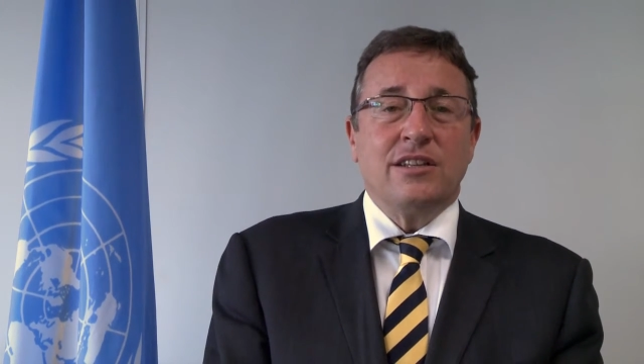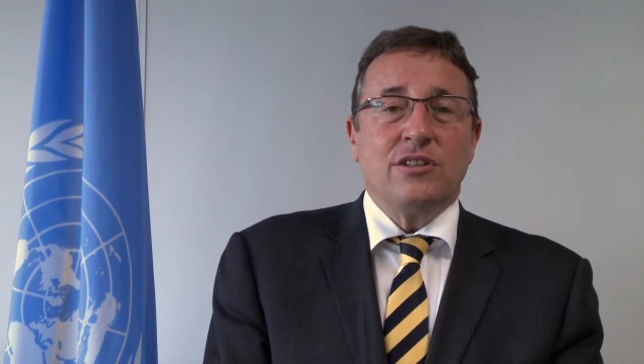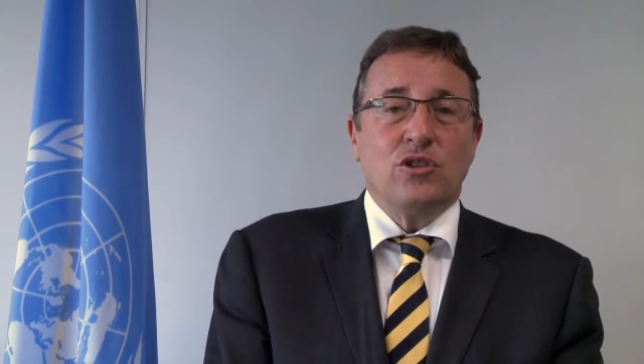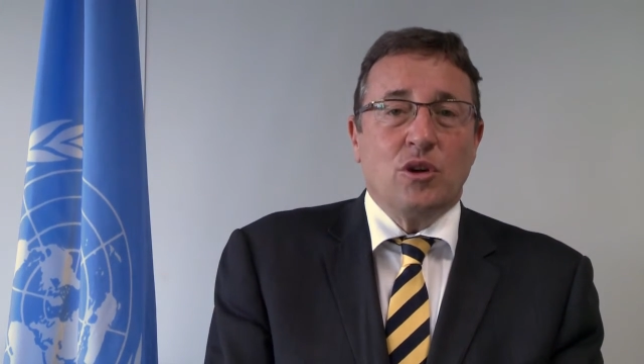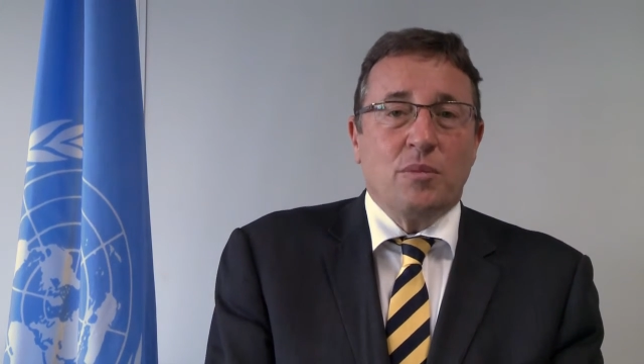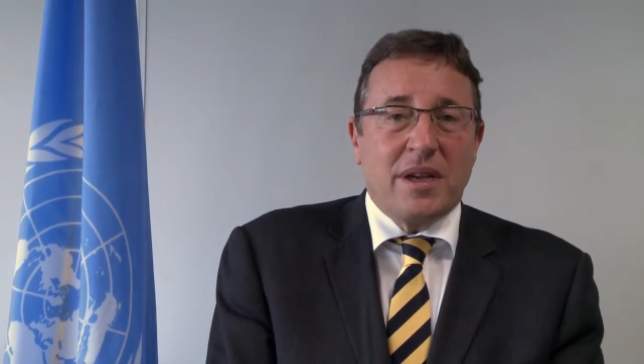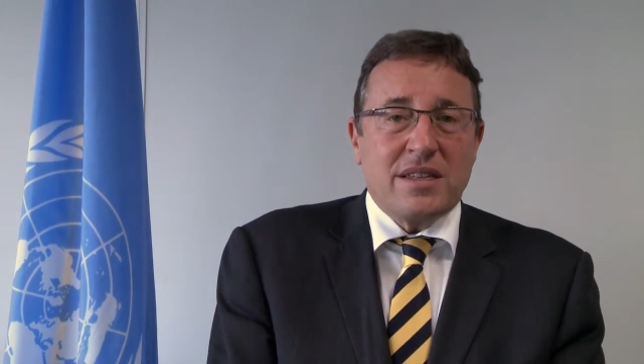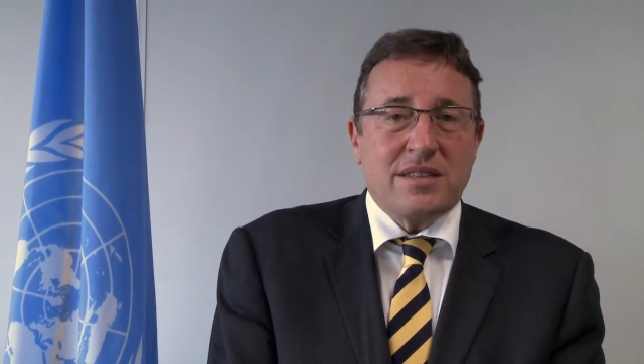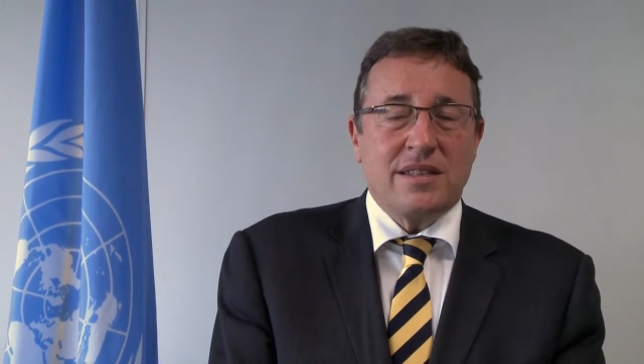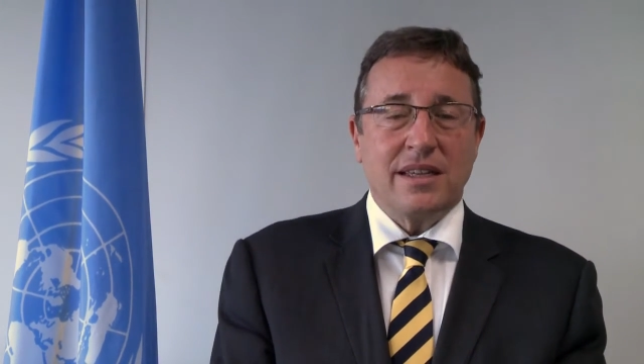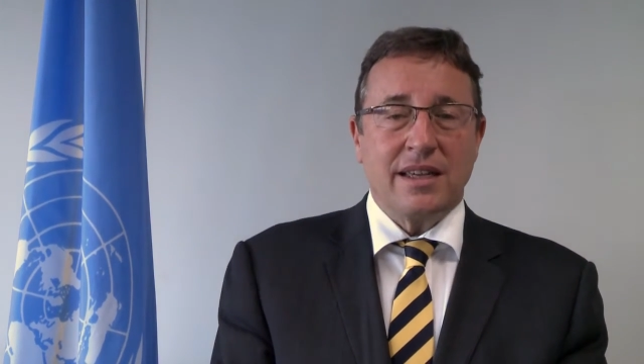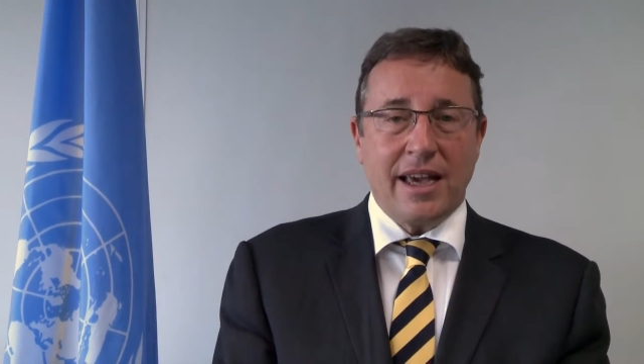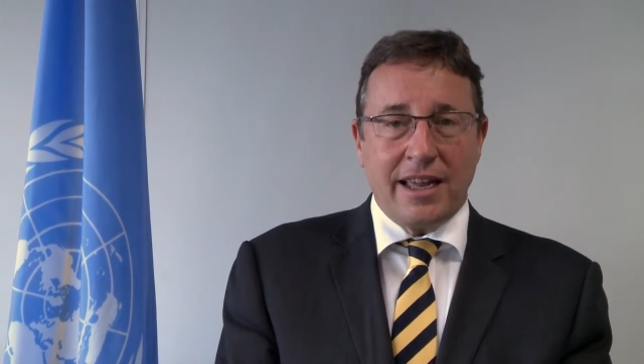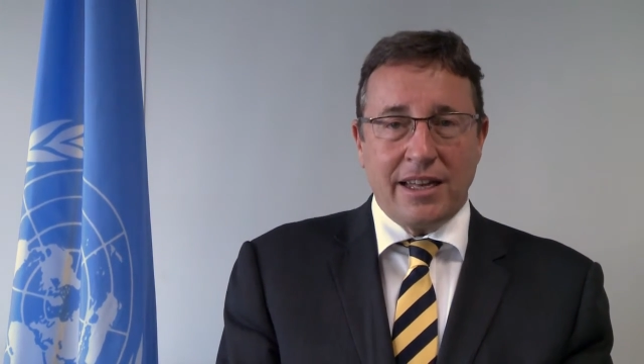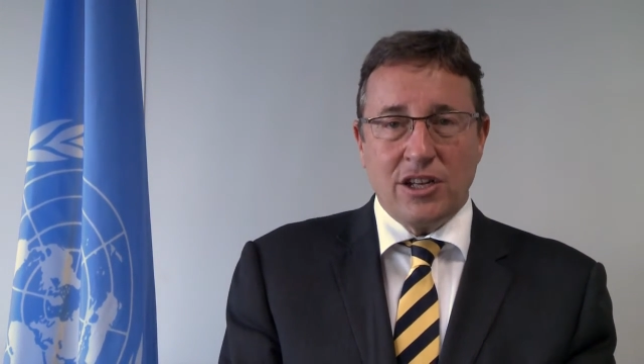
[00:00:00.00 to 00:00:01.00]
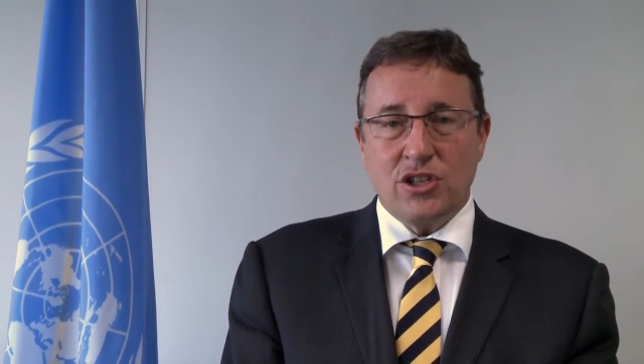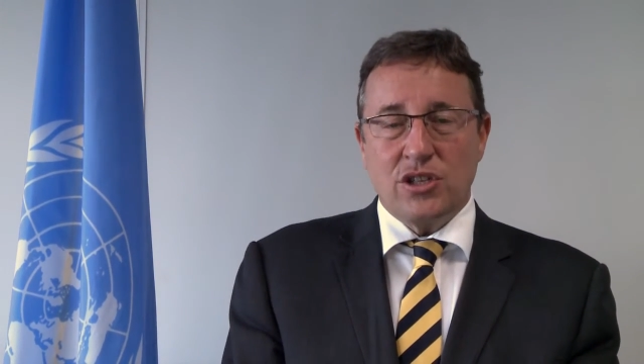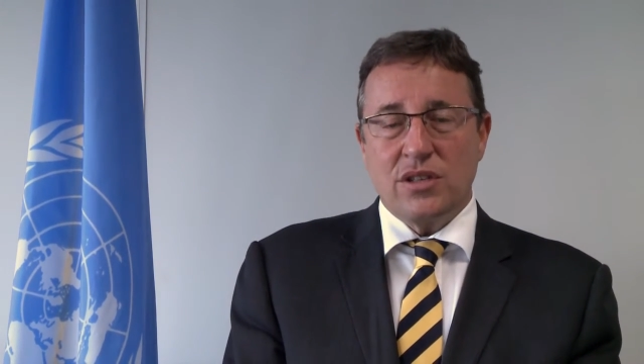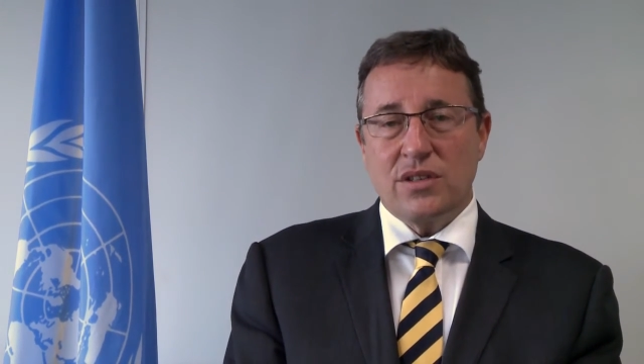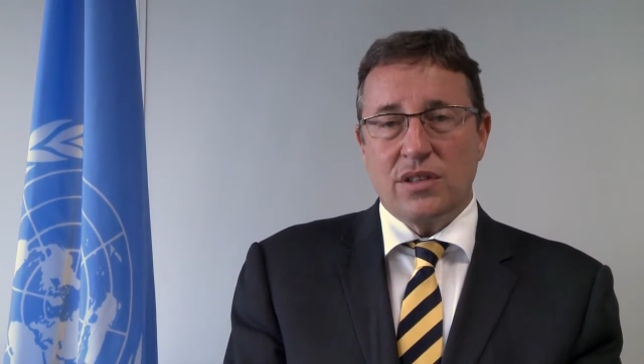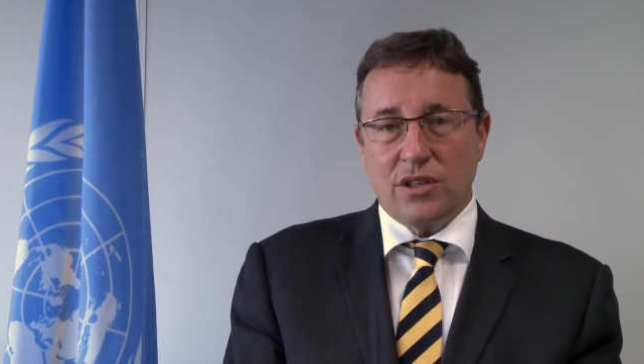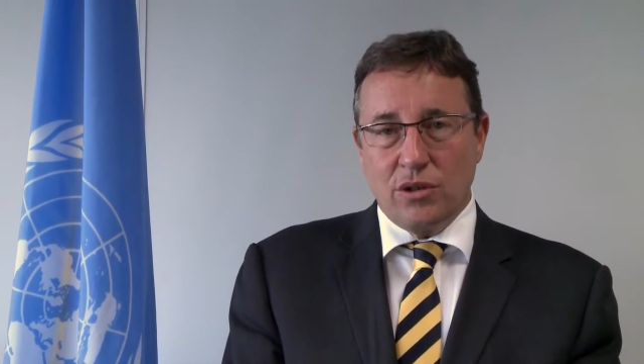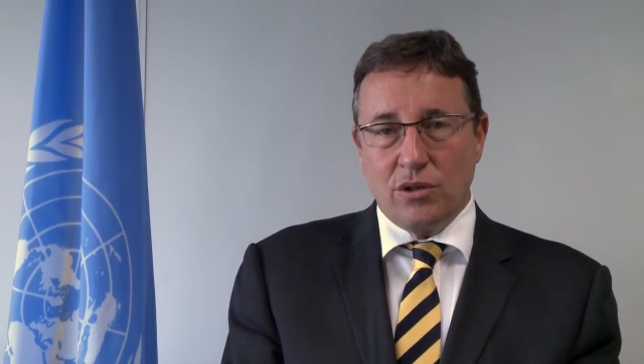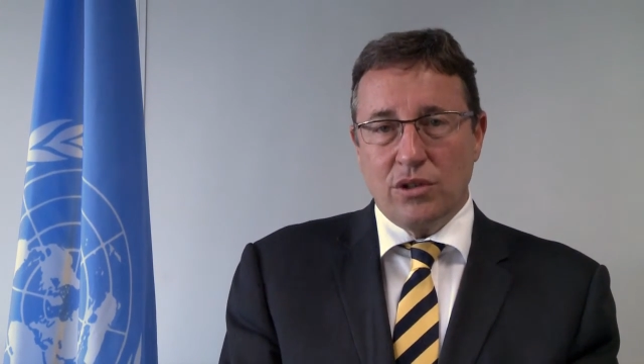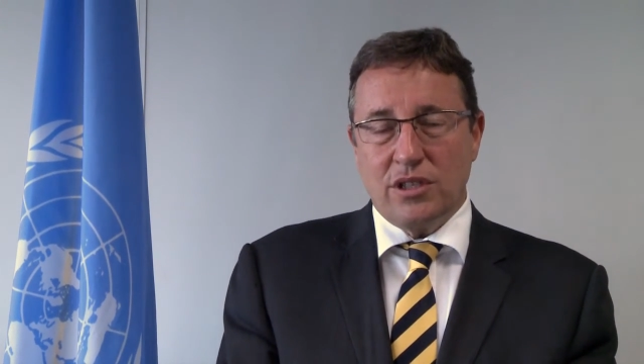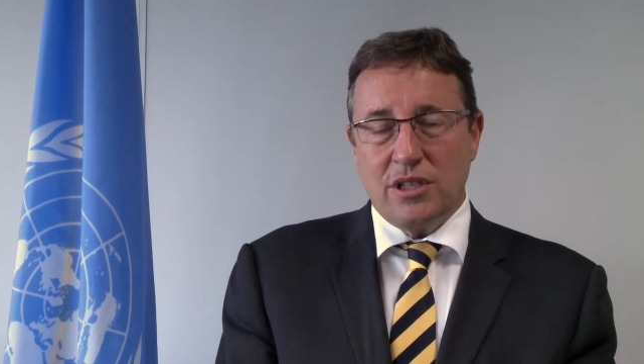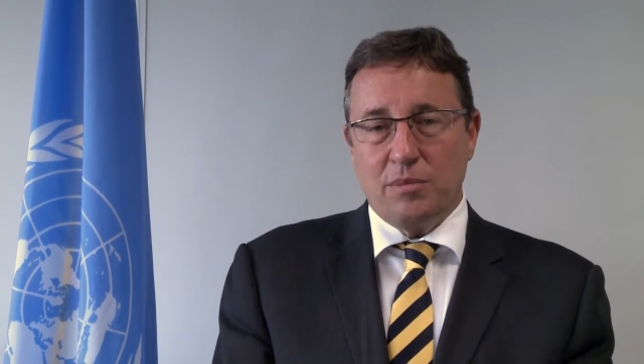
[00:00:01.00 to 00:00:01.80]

domestic energy security